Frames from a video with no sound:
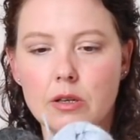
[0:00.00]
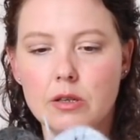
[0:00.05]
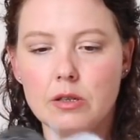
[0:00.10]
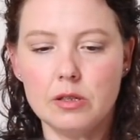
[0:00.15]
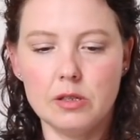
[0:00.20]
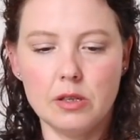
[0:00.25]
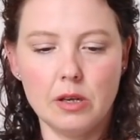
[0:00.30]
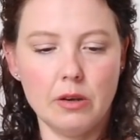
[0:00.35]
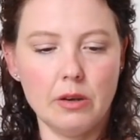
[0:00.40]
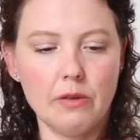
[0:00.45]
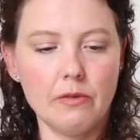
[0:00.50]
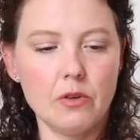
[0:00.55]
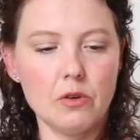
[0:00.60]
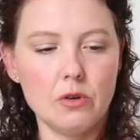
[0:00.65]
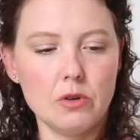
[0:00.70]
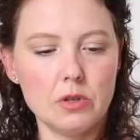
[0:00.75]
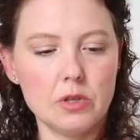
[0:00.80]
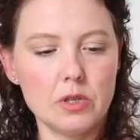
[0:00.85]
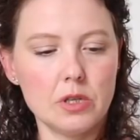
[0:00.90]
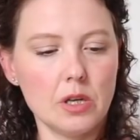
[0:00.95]
So I've
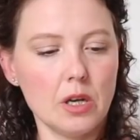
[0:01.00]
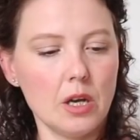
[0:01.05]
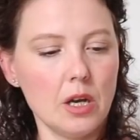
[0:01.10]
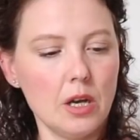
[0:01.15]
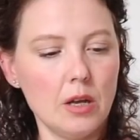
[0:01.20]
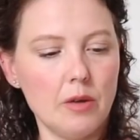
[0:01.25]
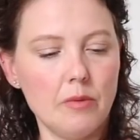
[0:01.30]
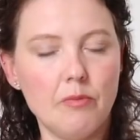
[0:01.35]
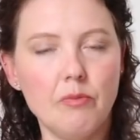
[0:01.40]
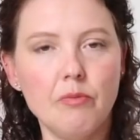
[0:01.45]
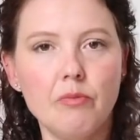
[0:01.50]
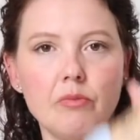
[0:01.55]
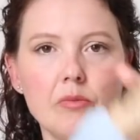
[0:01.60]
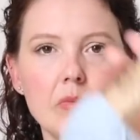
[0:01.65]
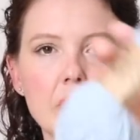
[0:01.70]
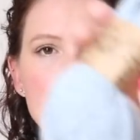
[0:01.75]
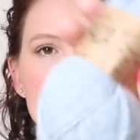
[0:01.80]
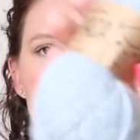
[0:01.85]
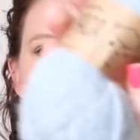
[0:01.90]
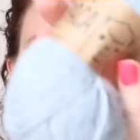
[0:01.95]
got
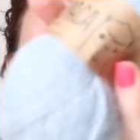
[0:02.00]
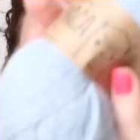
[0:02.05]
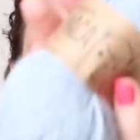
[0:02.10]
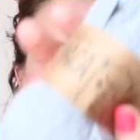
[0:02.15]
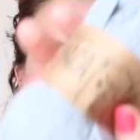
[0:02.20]
this